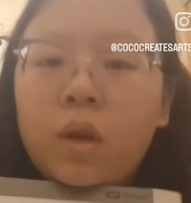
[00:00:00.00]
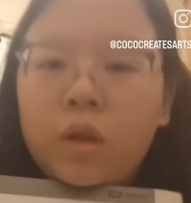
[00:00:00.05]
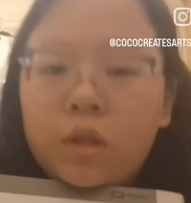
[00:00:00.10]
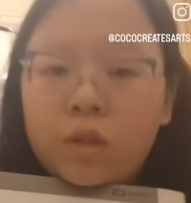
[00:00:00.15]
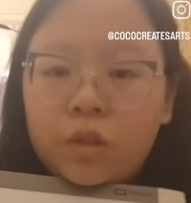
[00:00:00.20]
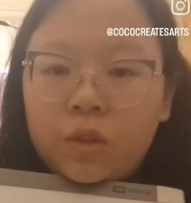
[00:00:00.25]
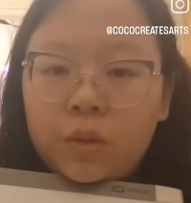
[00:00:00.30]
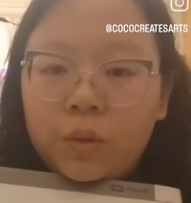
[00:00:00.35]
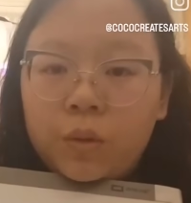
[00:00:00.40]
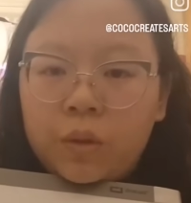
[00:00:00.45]

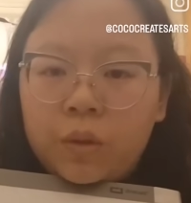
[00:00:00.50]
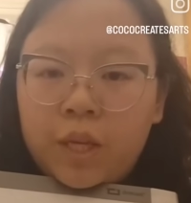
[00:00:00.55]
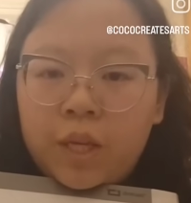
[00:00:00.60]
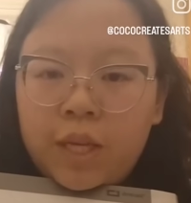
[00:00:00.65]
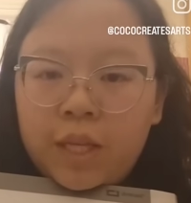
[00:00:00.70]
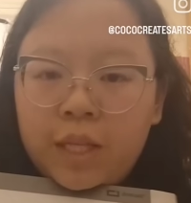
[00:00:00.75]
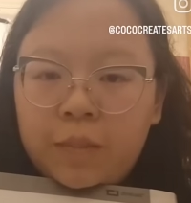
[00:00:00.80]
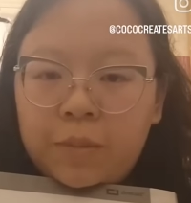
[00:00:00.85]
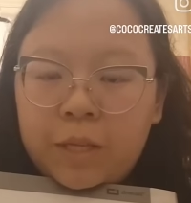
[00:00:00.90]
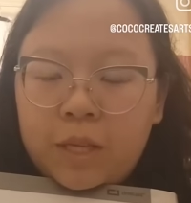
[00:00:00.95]
So
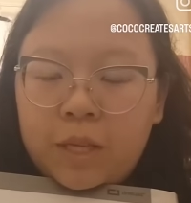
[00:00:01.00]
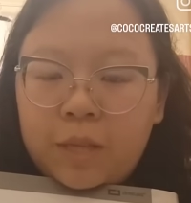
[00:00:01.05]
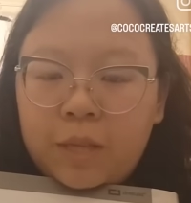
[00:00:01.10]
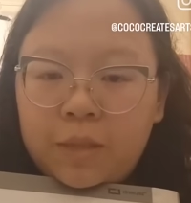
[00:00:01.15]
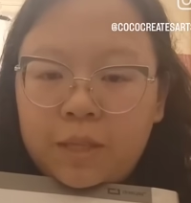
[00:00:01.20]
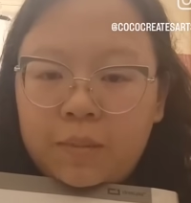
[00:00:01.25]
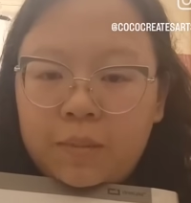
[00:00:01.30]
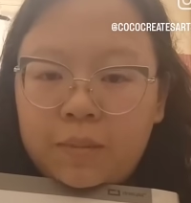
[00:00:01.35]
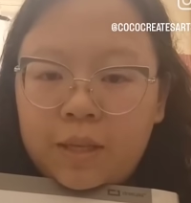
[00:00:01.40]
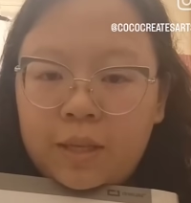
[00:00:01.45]
this
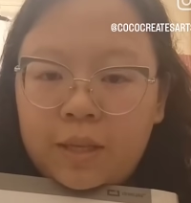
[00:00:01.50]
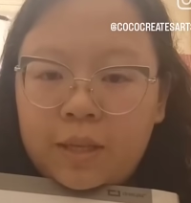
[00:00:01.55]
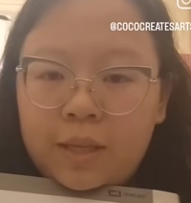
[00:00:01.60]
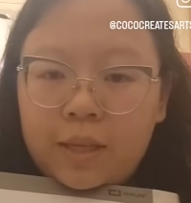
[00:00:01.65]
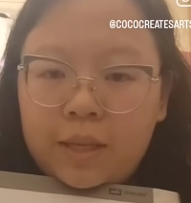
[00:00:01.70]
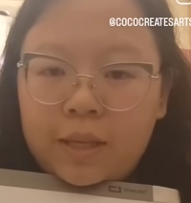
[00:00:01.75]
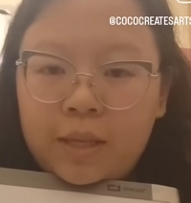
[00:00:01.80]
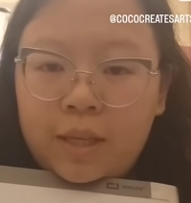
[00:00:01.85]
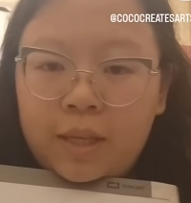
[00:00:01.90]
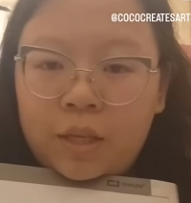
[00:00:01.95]
becomes something
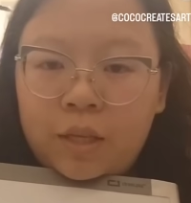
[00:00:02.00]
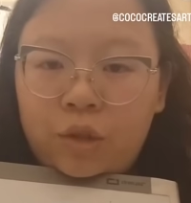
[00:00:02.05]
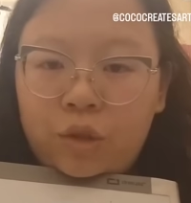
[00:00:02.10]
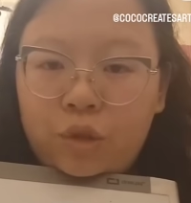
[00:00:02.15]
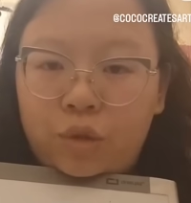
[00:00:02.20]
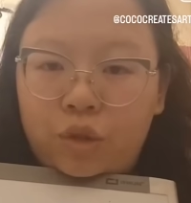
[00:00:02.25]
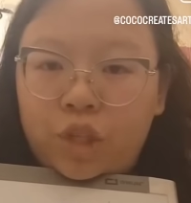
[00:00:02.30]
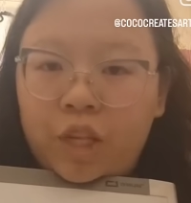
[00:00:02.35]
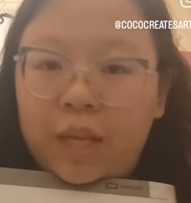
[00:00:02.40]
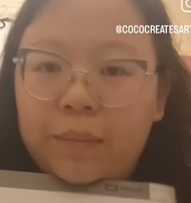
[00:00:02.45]
like these
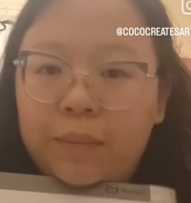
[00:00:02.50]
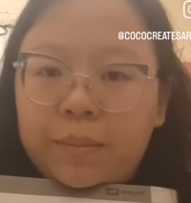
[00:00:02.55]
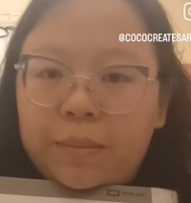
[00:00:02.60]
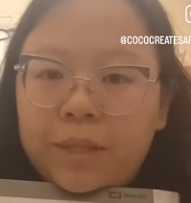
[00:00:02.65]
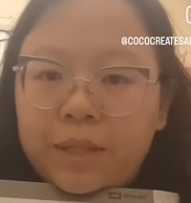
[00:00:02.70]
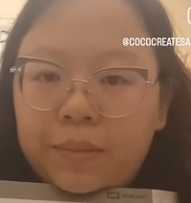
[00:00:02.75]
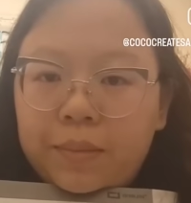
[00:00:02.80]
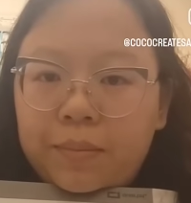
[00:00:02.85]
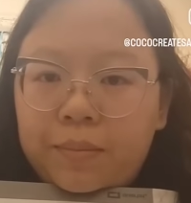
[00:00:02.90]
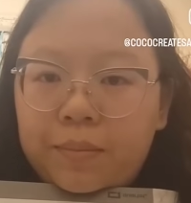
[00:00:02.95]
two
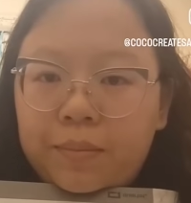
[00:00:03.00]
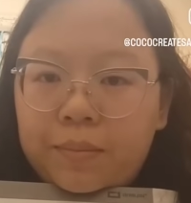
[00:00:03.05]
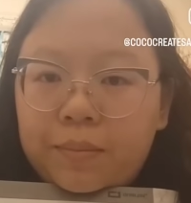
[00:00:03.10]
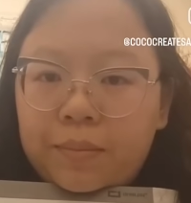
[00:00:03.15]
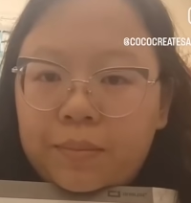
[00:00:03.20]
shapes.